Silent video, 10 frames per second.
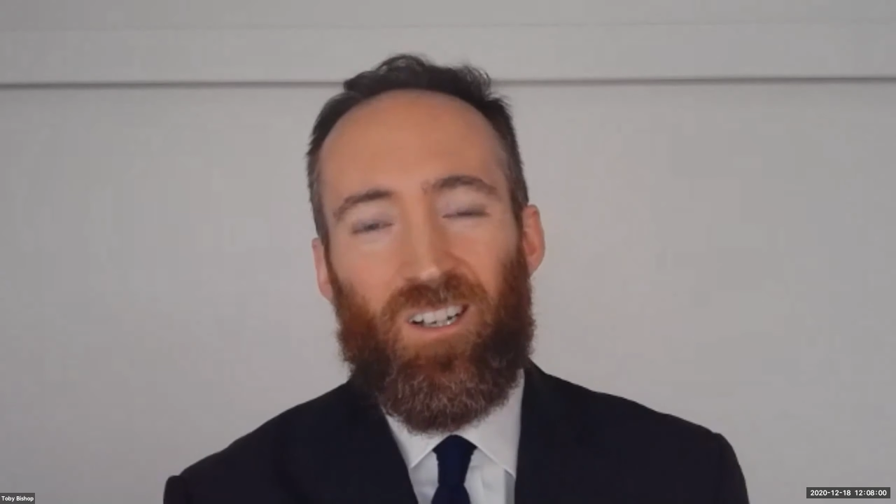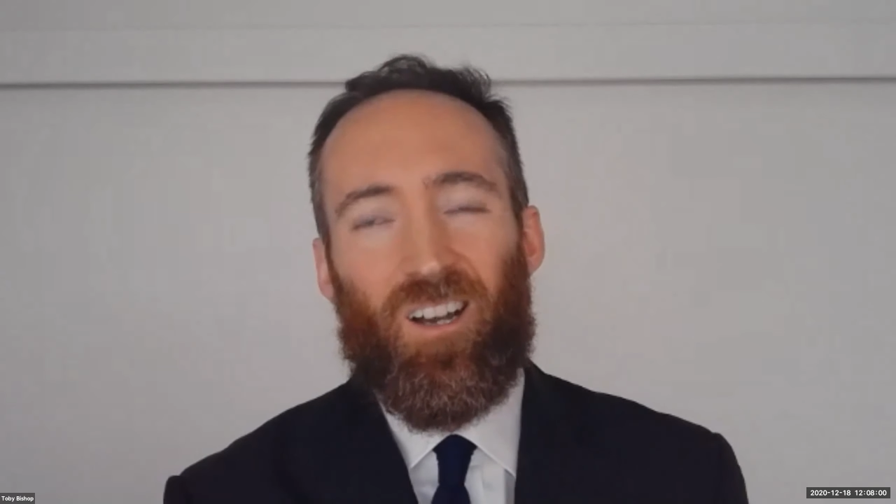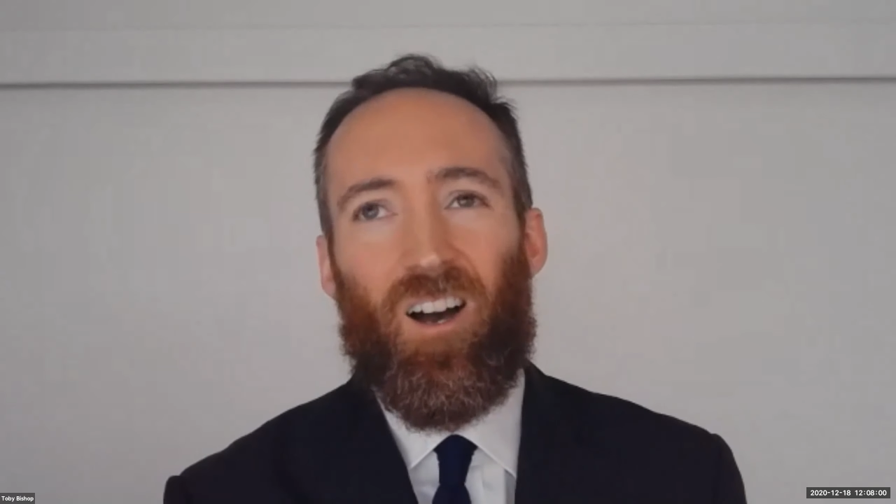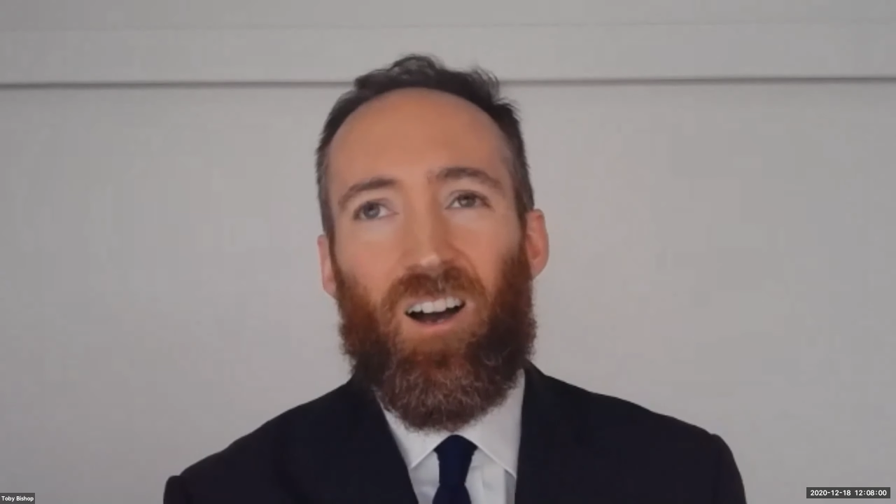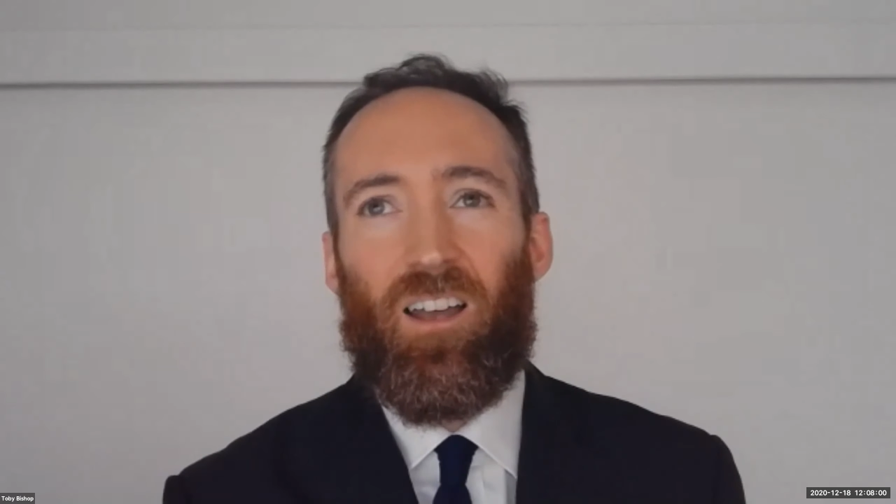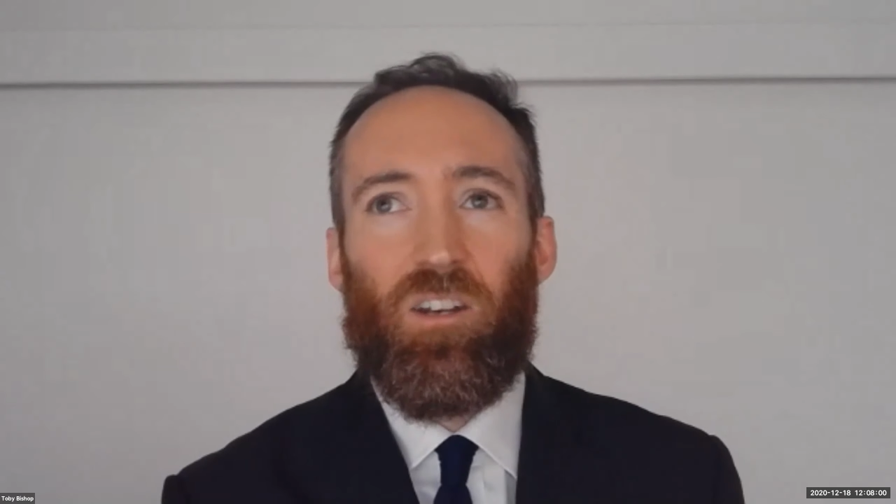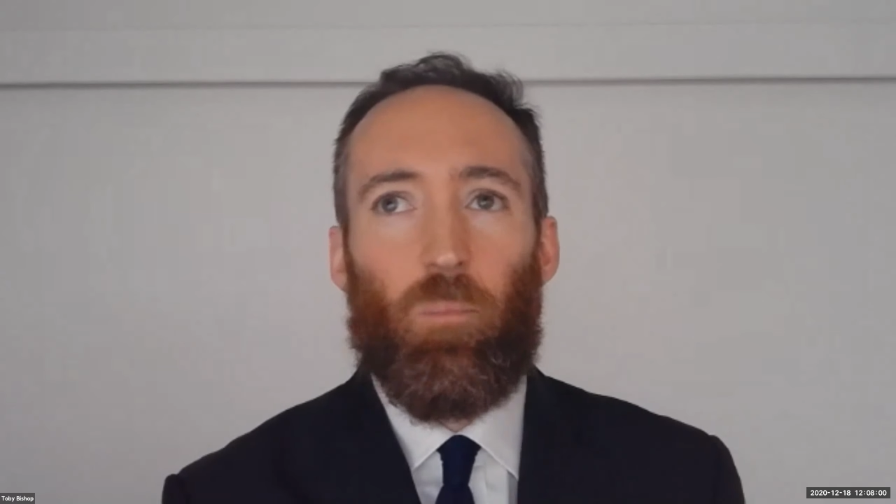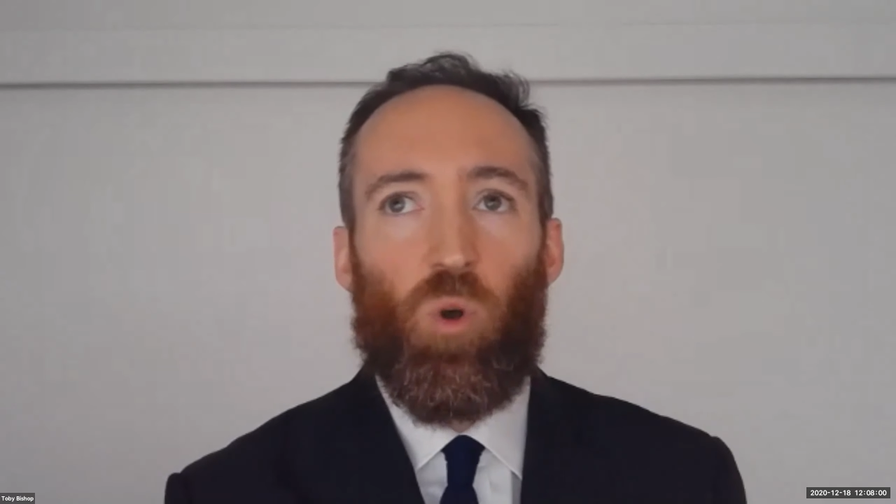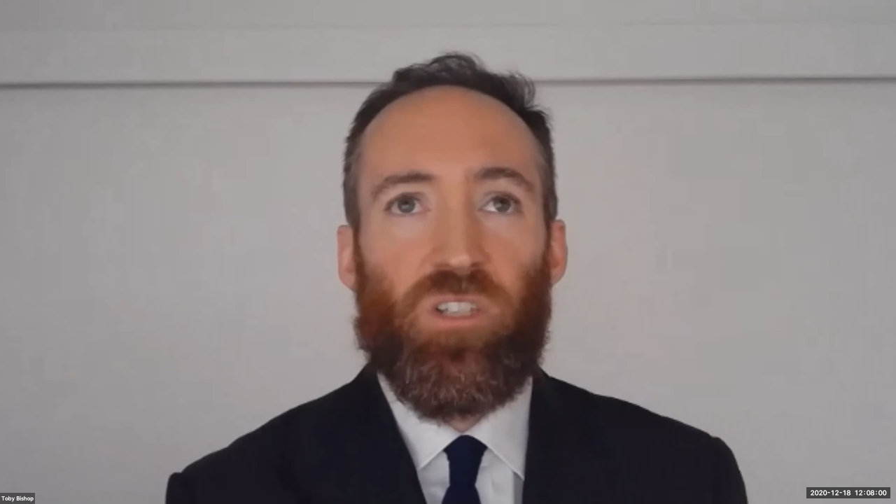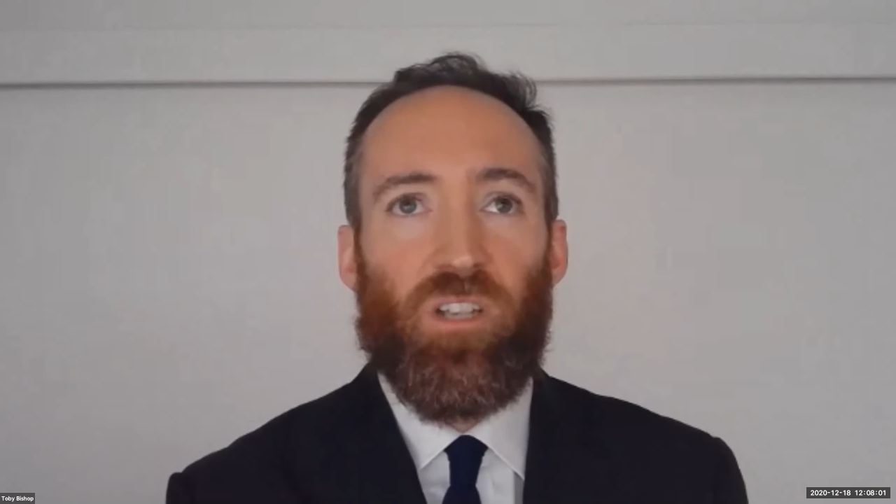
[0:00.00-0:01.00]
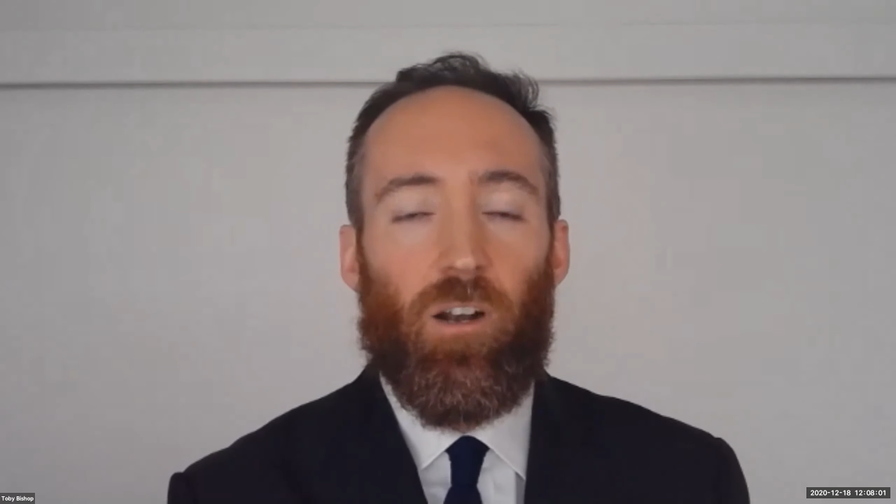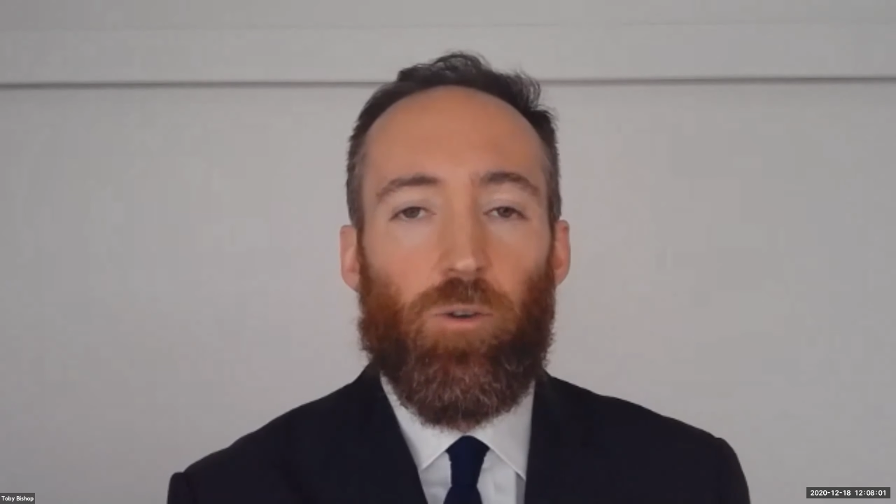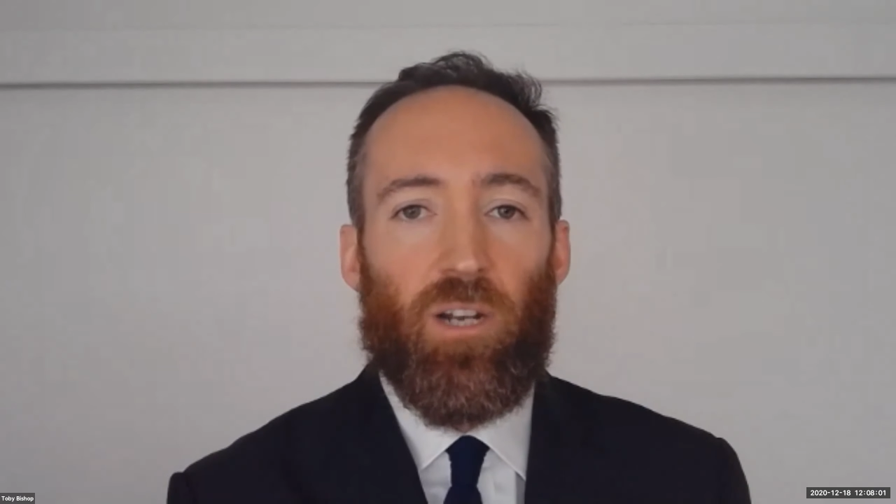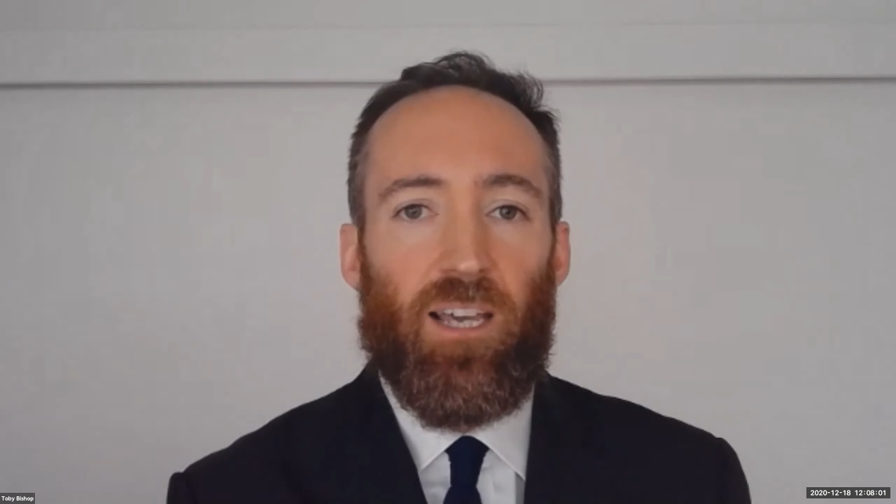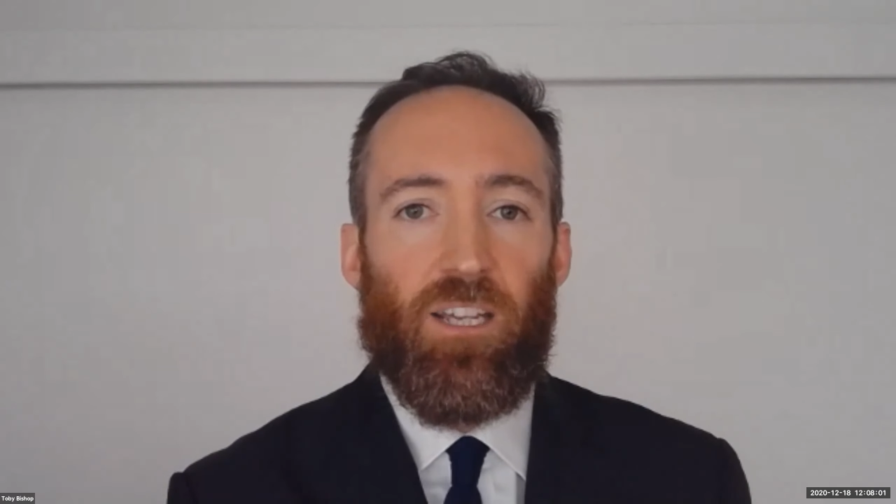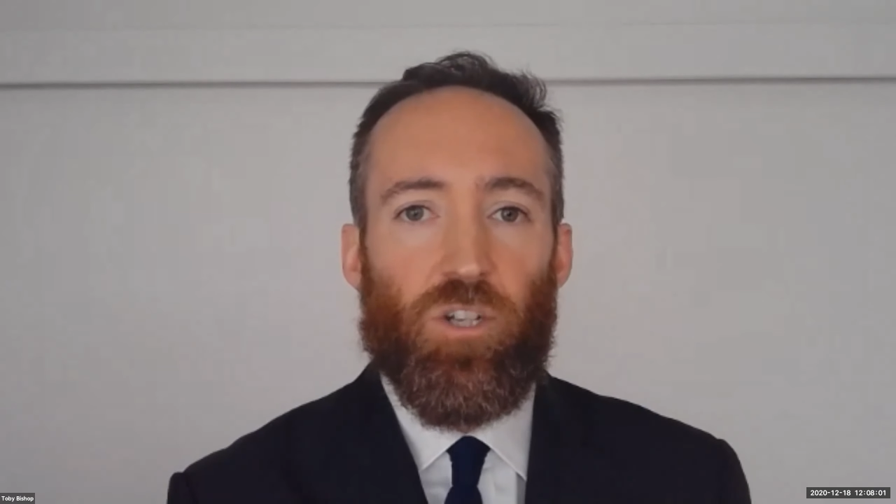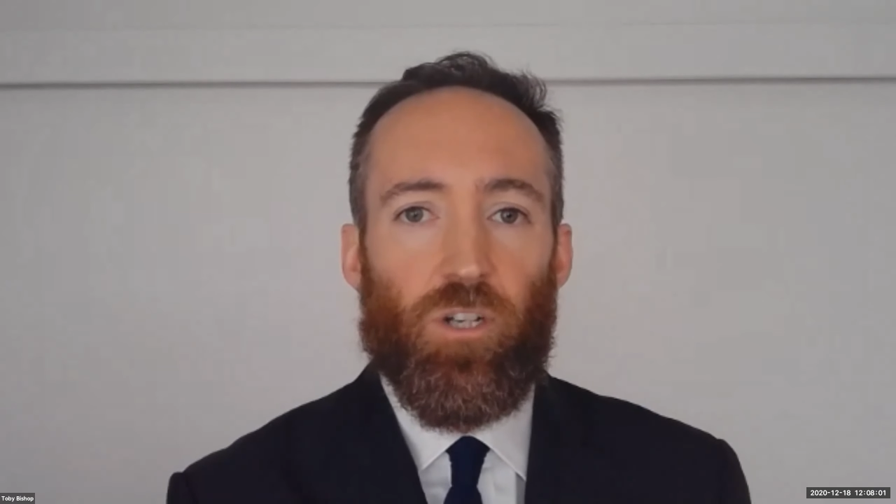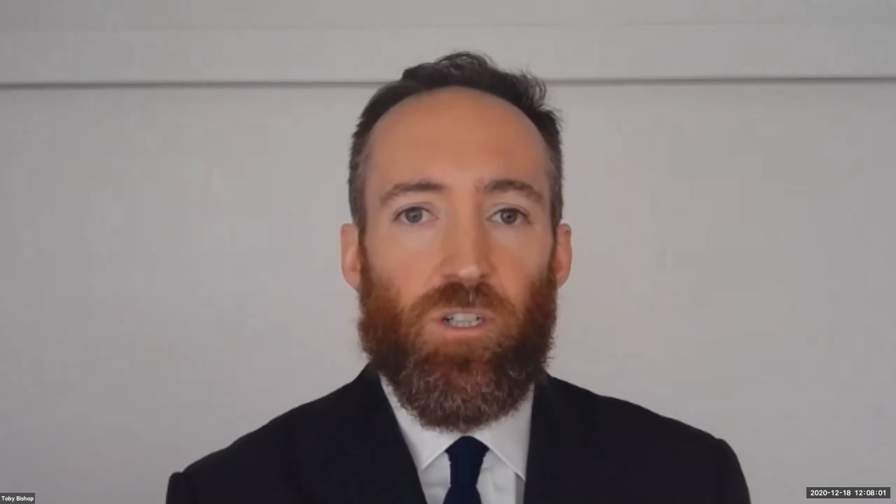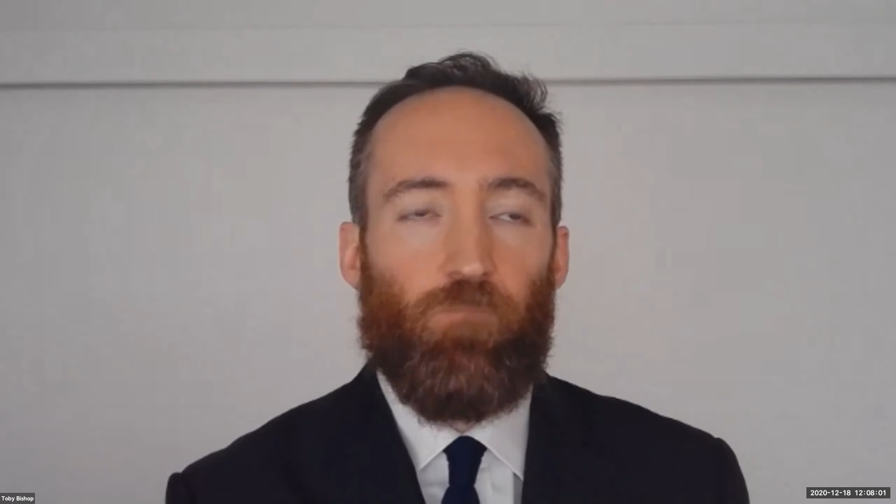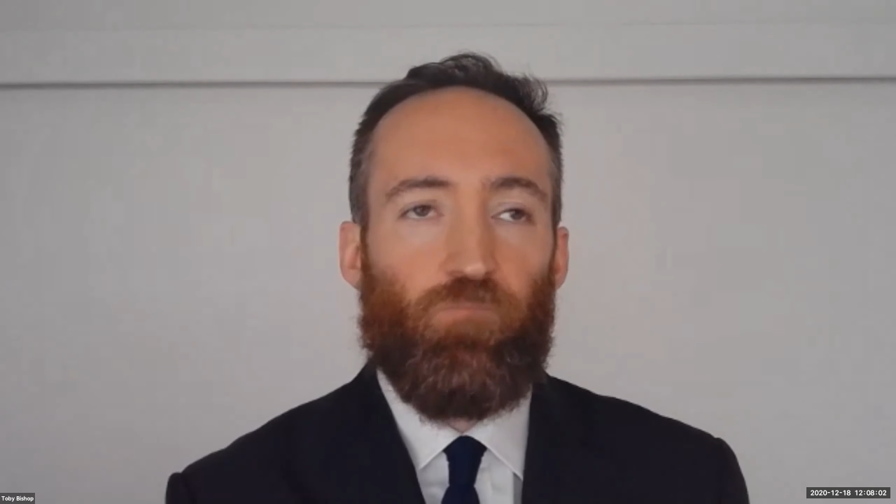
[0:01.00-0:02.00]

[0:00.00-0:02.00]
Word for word: uh, and it appointed a local agent